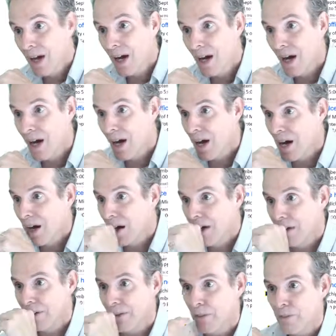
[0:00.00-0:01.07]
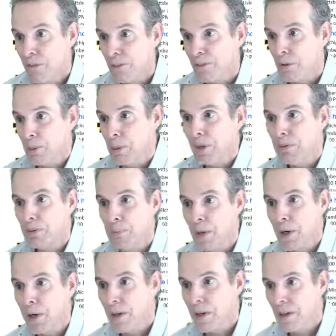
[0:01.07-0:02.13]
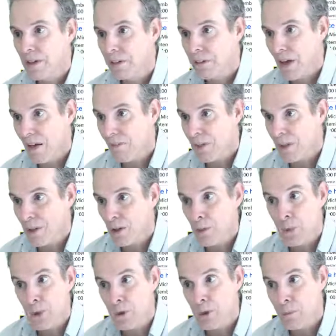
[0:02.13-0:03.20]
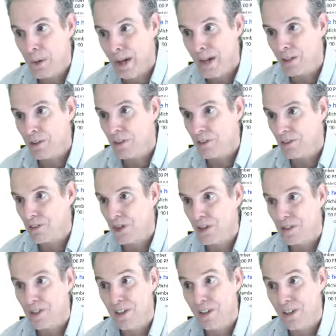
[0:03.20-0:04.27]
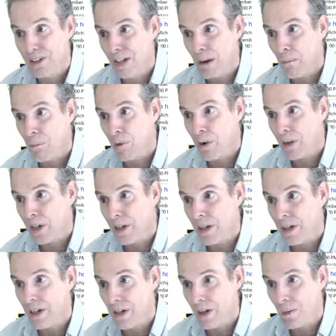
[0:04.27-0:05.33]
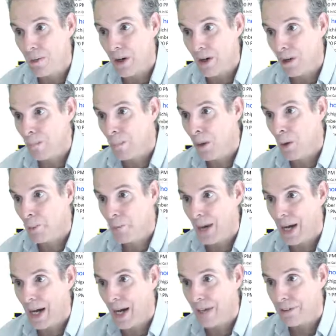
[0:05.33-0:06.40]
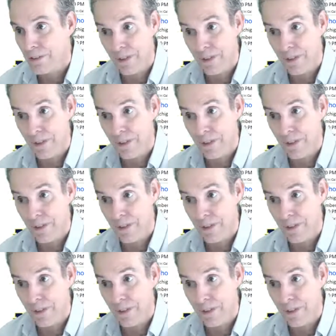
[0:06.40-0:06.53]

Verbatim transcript: University of Pittsburgh is having career panel discussion and networking and a welcome home bash.